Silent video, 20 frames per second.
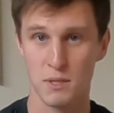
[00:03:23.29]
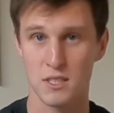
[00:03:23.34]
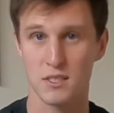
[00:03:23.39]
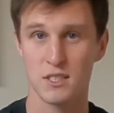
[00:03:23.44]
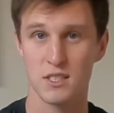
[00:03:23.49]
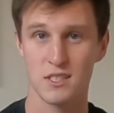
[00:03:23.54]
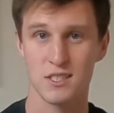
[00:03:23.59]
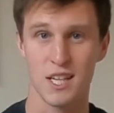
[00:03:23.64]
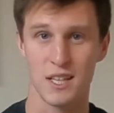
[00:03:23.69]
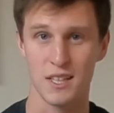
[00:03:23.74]

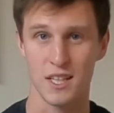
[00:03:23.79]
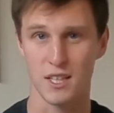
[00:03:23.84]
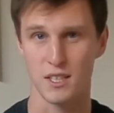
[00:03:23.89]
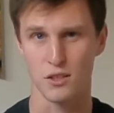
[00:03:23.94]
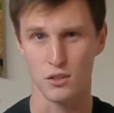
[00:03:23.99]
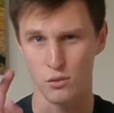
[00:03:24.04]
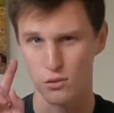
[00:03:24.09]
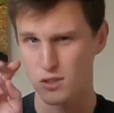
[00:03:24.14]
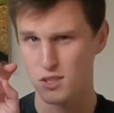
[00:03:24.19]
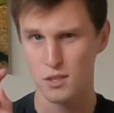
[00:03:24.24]
business that they
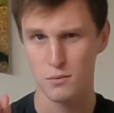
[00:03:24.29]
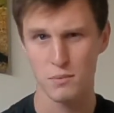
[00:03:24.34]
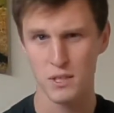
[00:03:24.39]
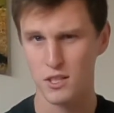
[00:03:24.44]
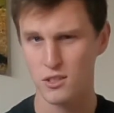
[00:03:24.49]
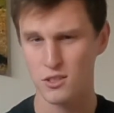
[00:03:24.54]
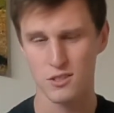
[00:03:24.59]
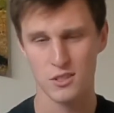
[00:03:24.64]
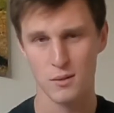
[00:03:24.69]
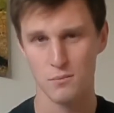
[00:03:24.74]
used to
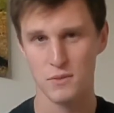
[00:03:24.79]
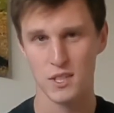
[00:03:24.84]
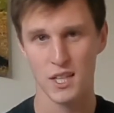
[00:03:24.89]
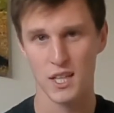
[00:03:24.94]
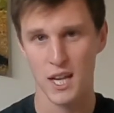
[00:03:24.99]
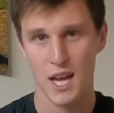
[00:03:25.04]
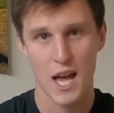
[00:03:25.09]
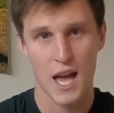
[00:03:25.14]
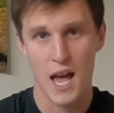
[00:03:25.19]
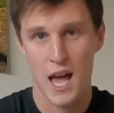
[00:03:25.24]
be or
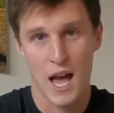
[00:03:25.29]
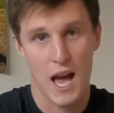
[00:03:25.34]
something,